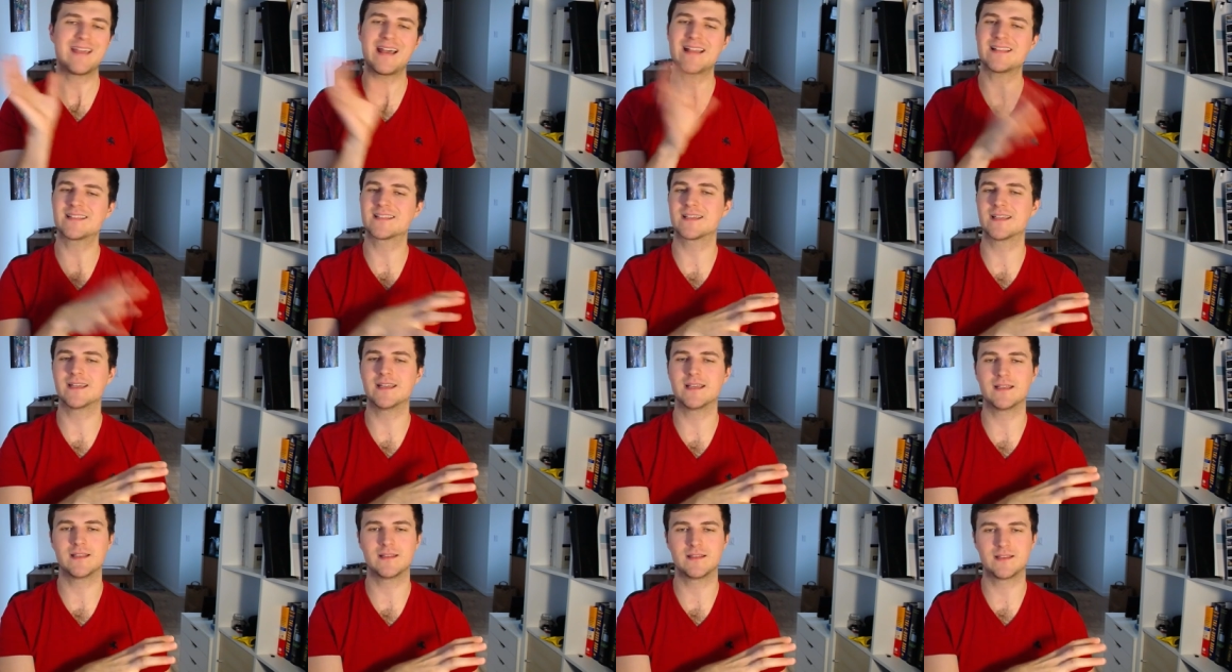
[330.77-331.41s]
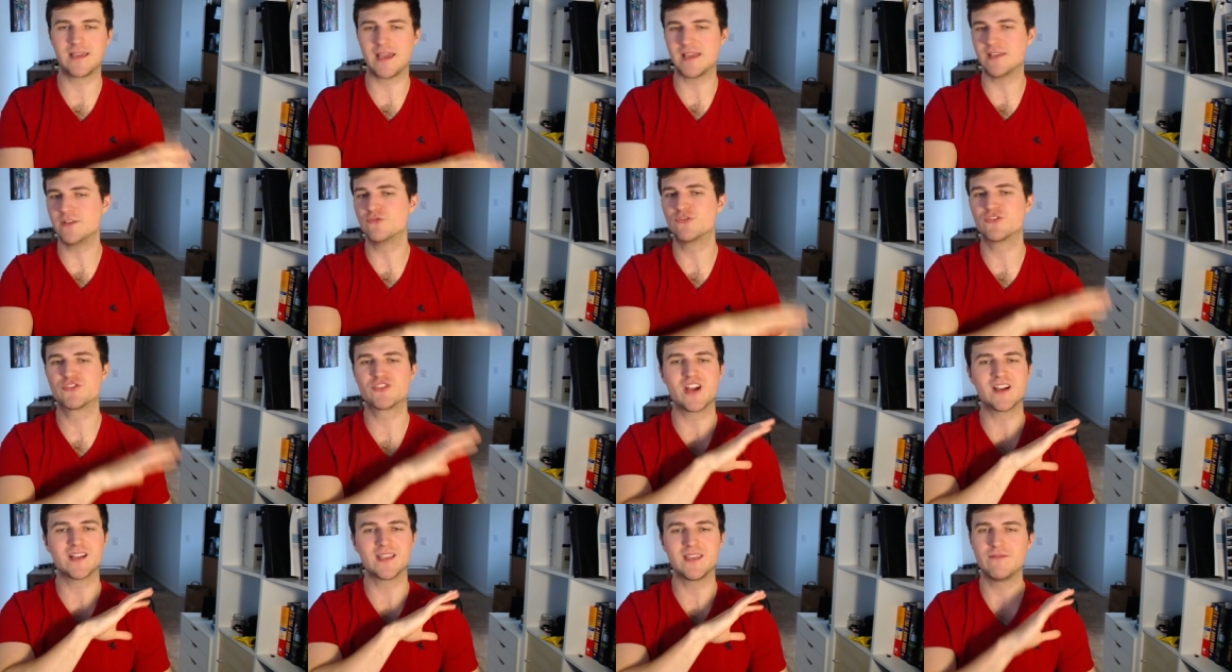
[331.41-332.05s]
That's going to get you
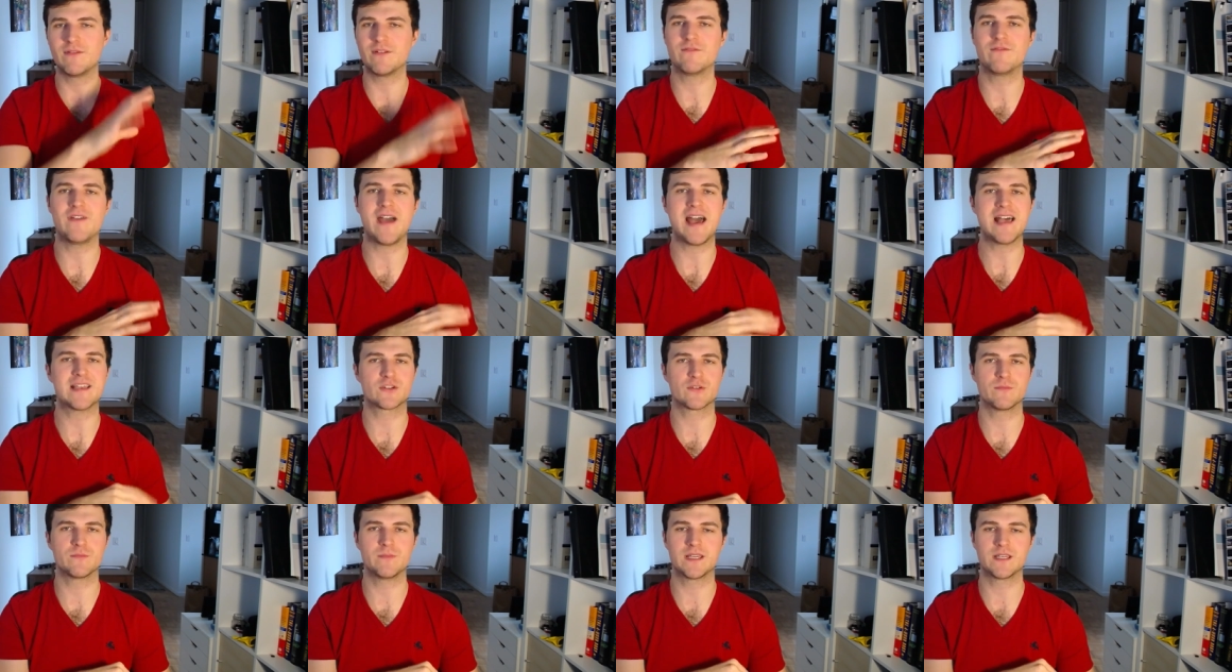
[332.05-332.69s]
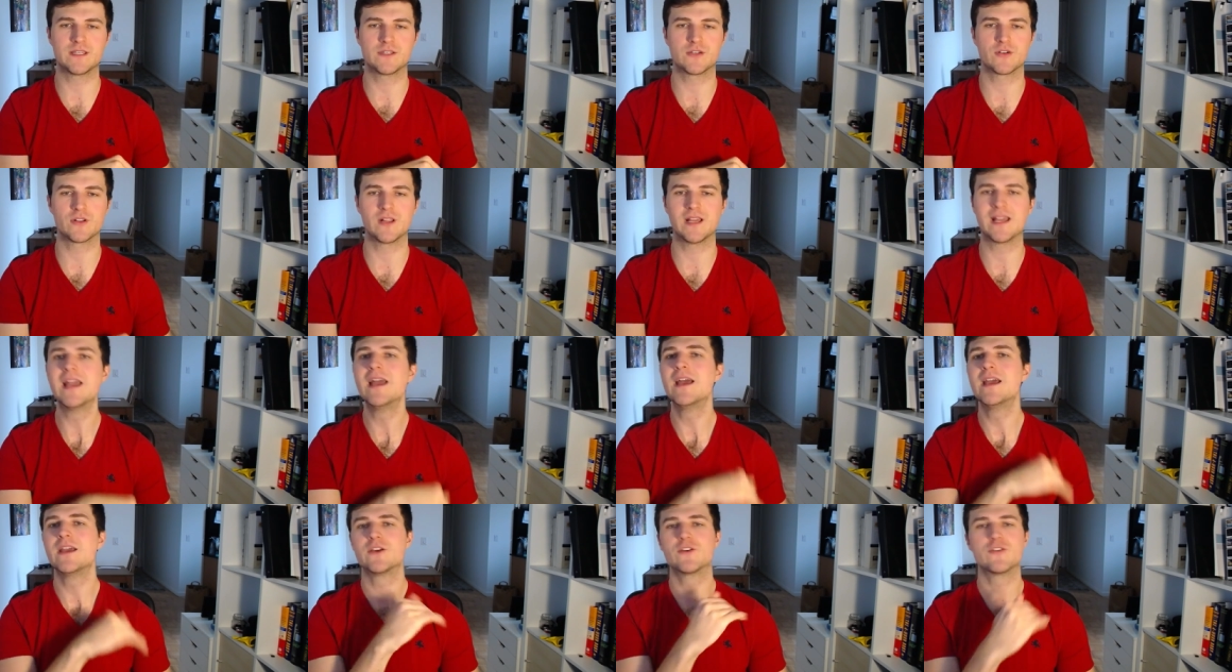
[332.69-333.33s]
stuck even faster because you're
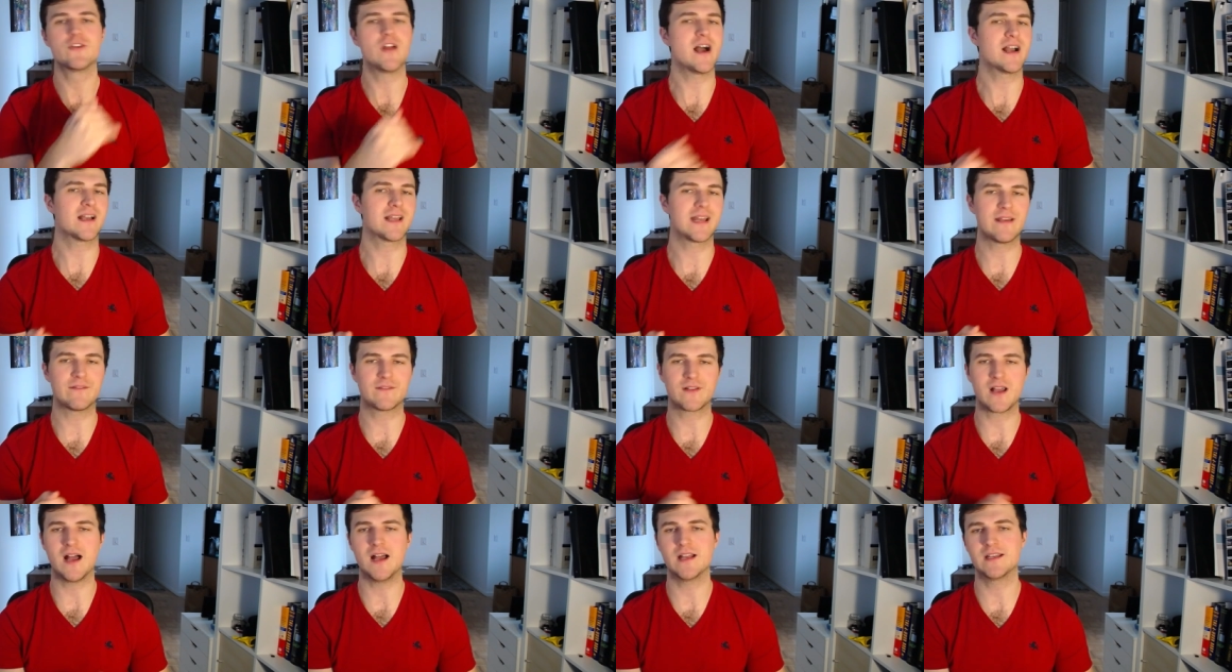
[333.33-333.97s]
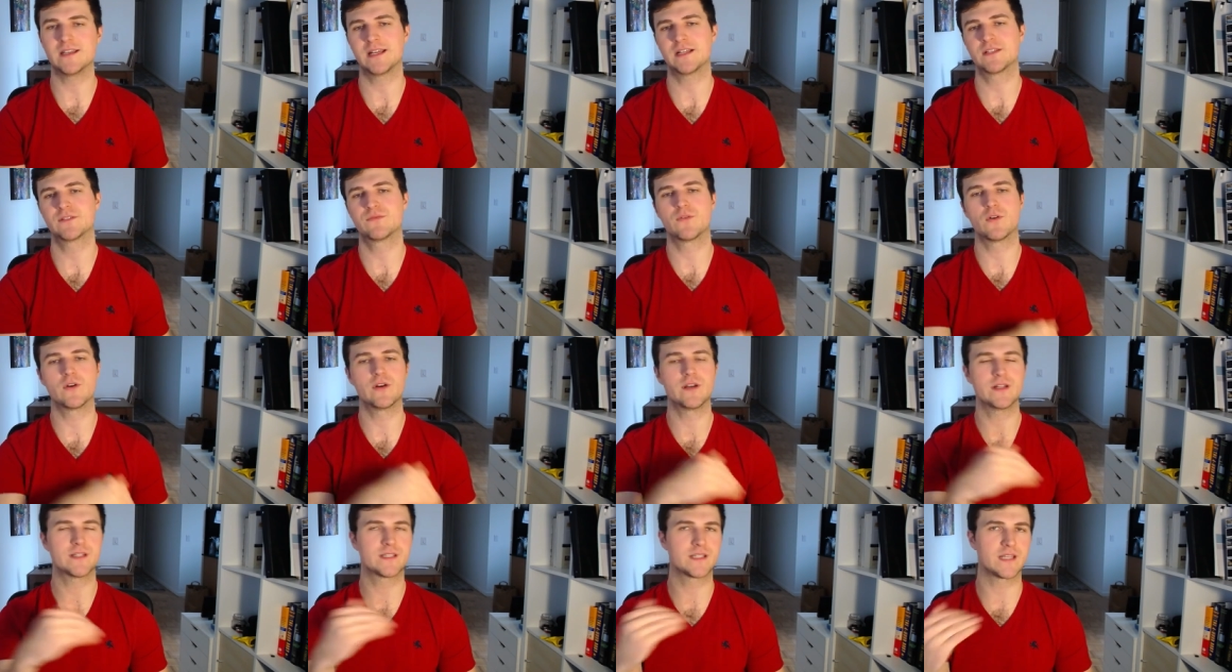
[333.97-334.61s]
like you're not going to have context
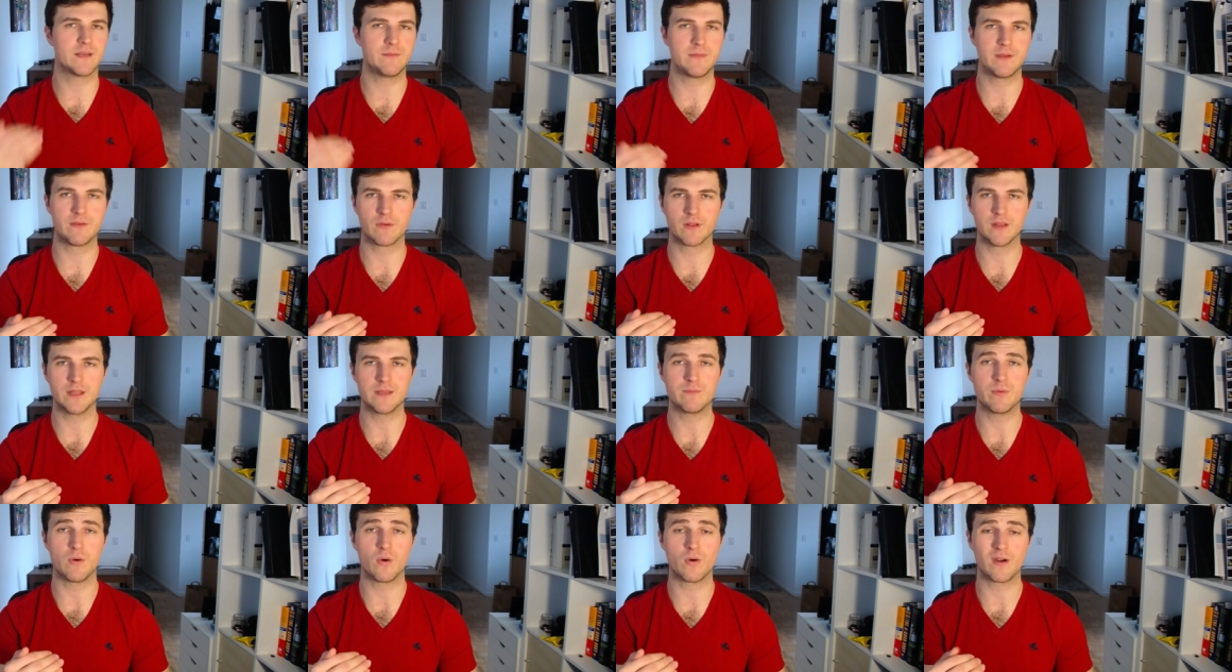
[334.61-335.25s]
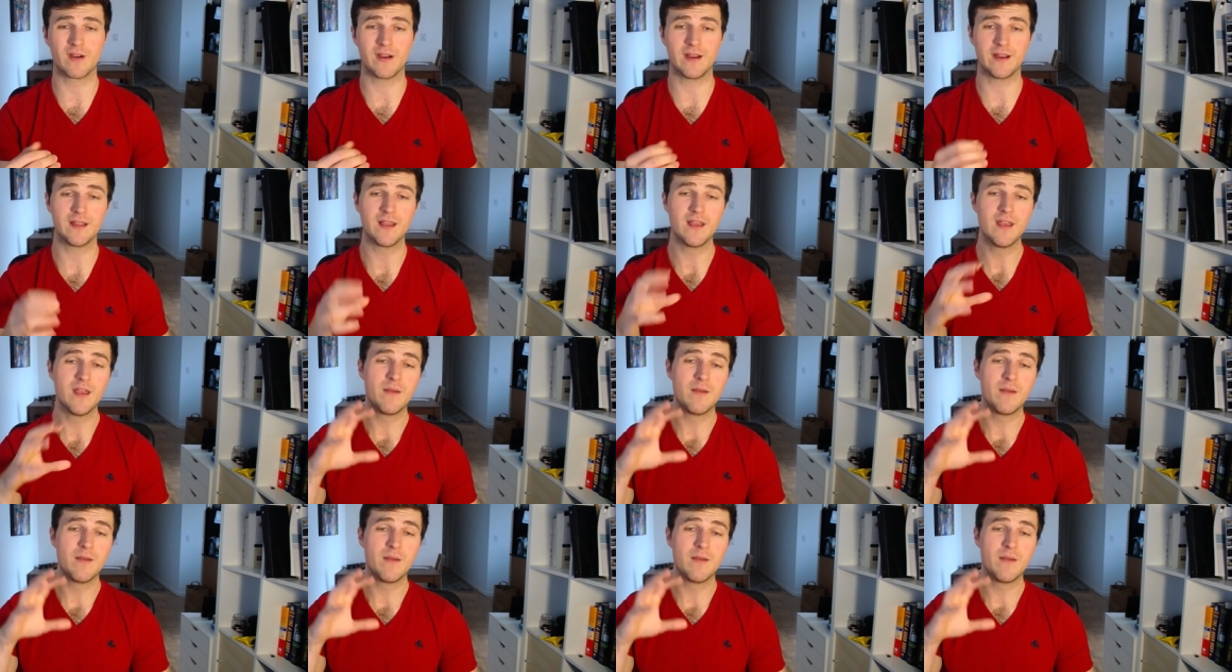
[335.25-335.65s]
for it. It's going to be really boring.